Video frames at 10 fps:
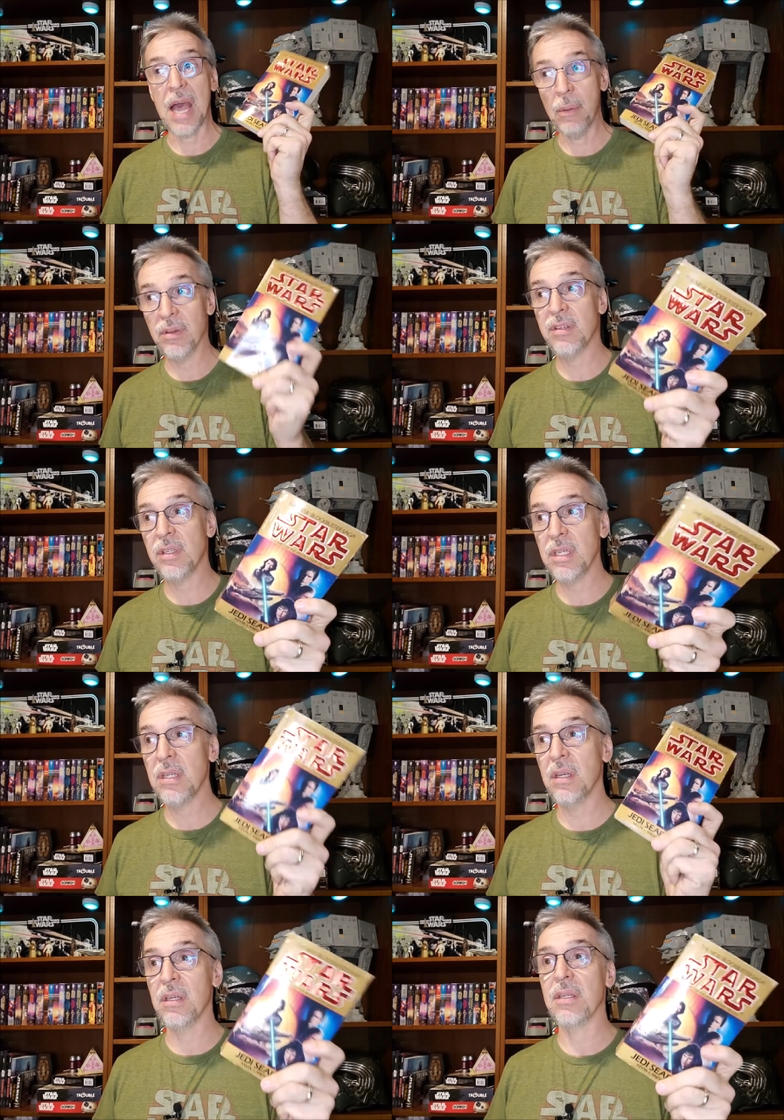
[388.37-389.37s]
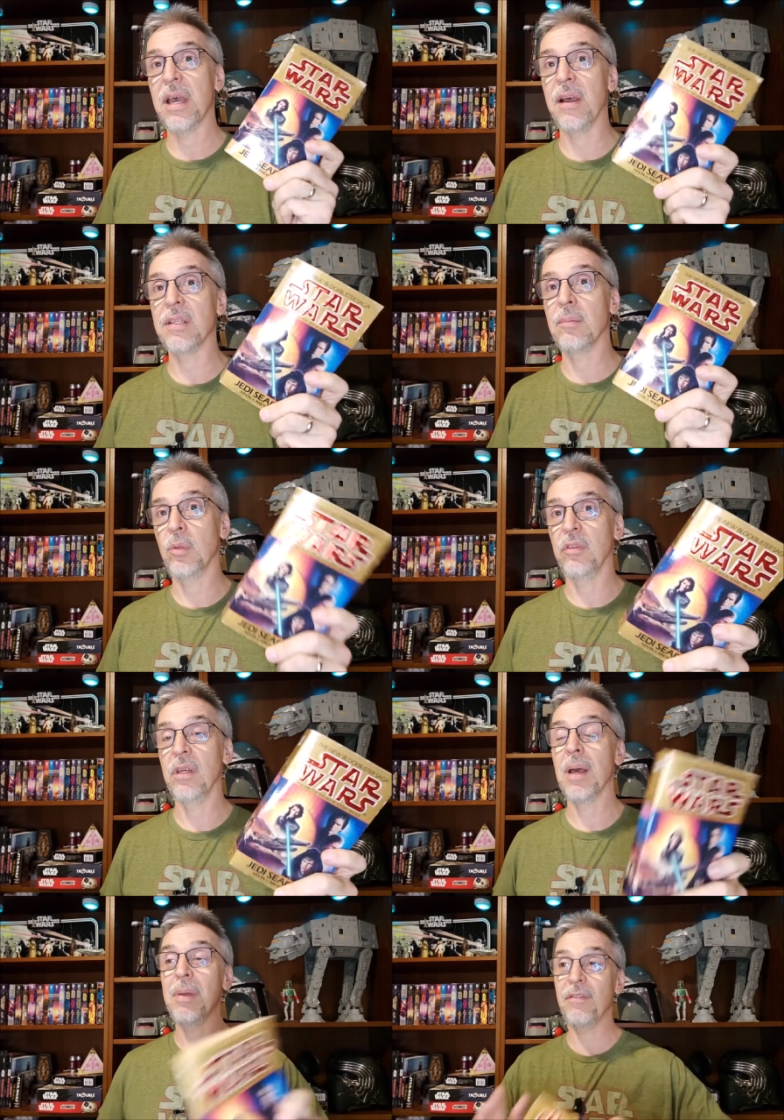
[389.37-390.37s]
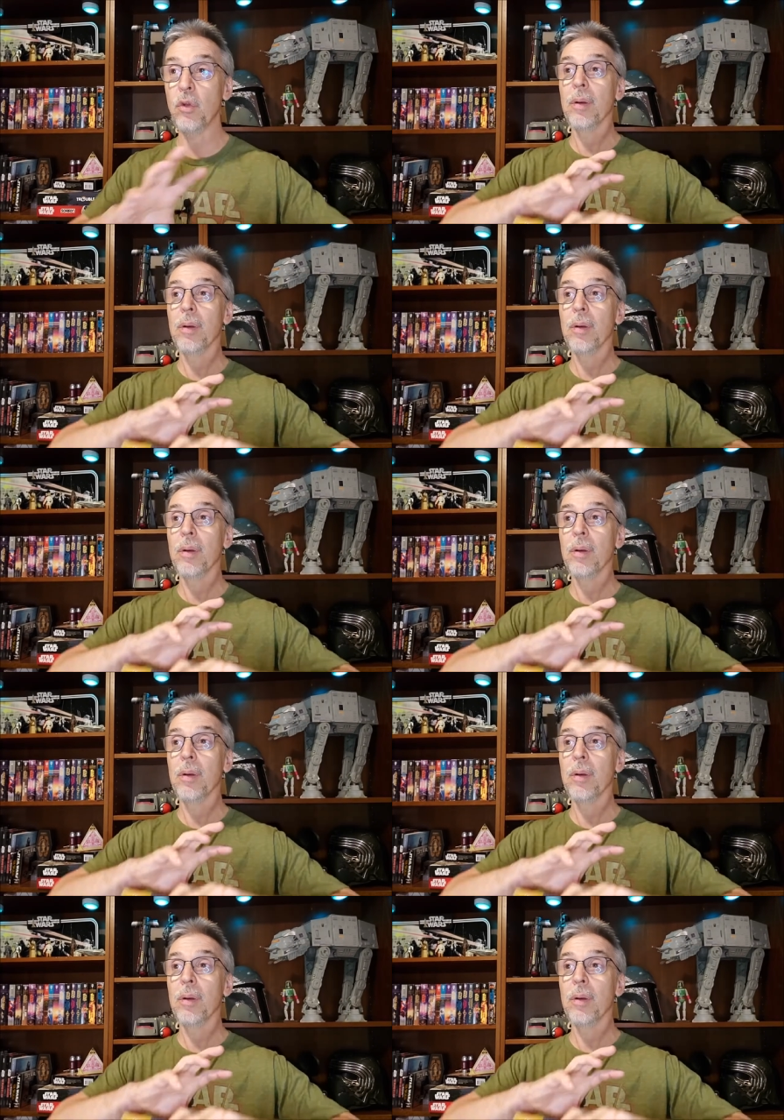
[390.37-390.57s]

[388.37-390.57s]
I would see this as a movie. I mean, if you